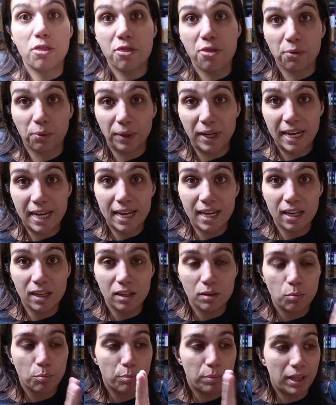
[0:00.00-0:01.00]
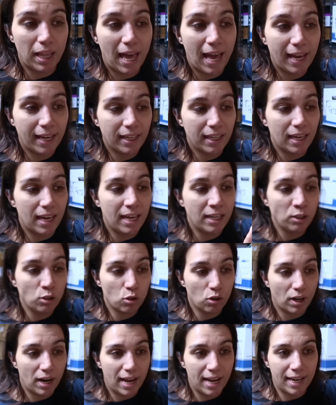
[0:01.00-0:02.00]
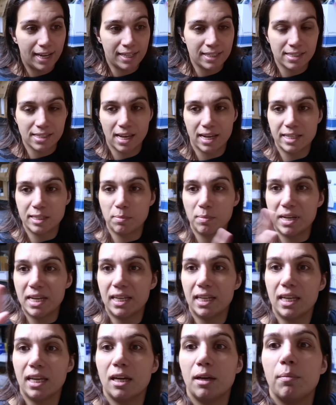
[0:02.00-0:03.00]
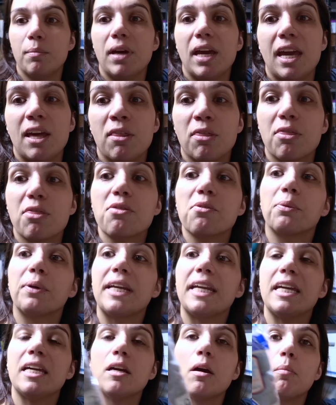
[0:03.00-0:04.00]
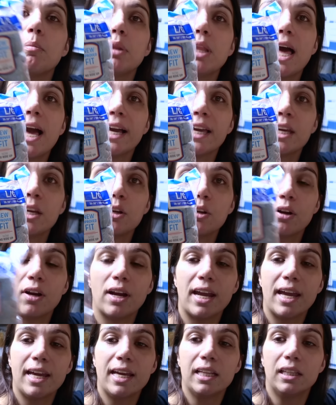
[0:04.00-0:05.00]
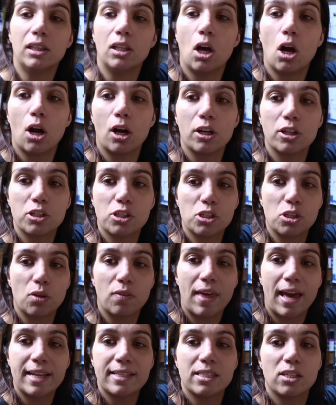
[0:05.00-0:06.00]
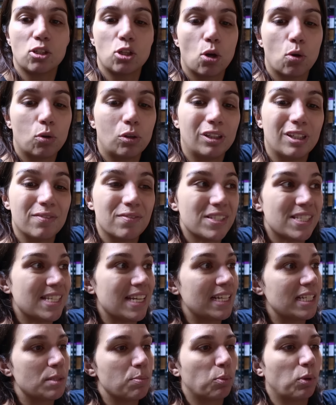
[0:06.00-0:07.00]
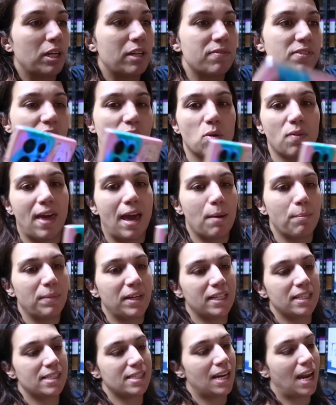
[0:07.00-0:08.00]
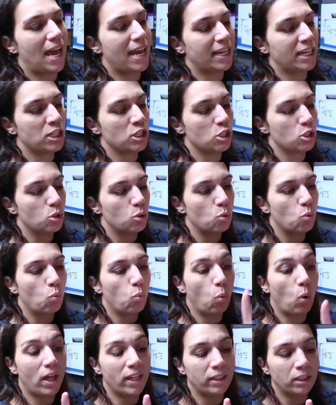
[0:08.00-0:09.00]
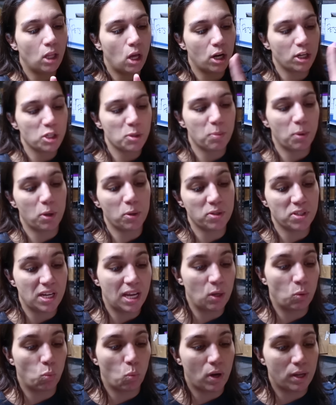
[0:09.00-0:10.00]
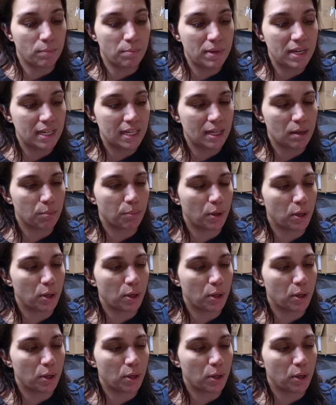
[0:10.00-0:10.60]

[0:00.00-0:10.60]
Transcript: Three black and gray in size medium and three black and gray large. So that's a total of six briefs. So that means that I can do one large post and one medium